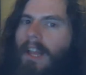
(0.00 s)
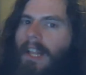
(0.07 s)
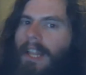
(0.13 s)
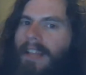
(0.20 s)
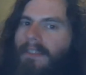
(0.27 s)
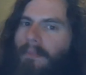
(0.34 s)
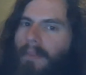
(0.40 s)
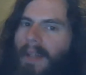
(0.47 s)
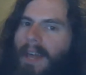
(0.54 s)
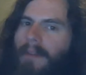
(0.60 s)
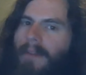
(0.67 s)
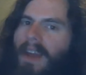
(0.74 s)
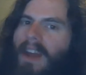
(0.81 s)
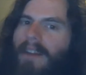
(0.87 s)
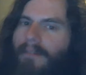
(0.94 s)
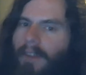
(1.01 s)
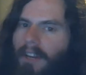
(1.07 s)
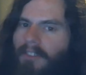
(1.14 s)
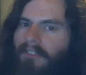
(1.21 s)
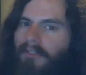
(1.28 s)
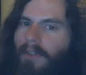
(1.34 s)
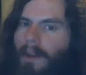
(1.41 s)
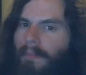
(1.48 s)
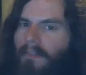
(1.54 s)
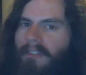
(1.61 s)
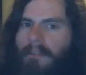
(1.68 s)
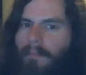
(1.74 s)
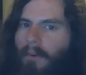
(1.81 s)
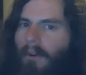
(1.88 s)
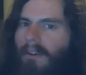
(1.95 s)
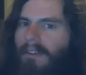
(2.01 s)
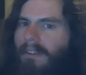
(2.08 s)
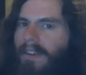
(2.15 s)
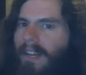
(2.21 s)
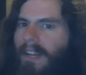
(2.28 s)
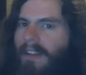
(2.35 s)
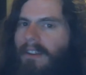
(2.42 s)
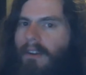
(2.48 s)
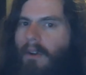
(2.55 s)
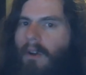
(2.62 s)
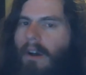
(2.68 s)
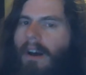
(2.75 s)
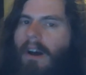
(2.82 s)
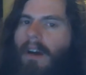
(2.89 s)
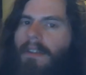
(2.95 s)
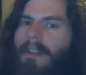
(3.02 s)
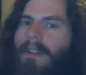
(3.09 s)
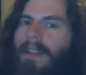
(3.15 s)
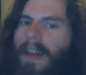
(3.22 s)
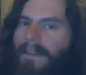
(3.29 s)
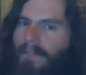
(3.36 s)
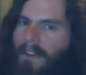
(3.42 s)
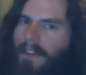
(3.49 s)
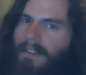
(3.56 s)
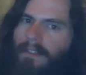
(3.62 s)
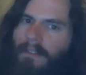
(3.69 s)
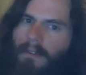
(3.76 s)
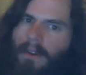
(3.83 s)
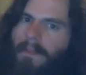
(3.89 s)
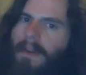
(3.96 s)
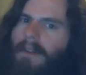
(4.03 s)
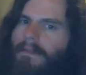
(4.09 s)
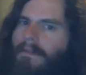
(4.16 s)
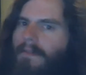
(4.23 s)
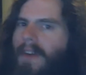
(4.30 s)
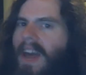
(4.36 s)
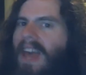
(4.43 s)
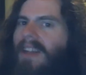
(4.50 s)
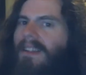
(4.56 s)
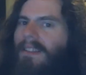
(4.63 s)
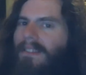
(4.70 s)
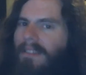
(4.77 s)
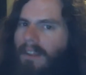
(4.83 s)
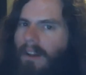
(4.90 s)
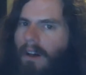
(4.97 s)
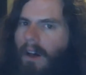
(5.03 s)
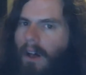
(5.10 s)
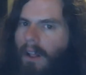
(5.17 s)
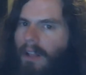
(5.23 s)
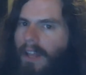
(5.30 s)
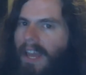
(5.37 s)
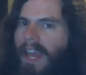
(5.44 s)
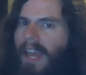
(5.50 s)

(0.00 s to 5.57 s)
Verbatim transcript: Let's blame every Trump supporter and ignore all the leftists who commit violence at all,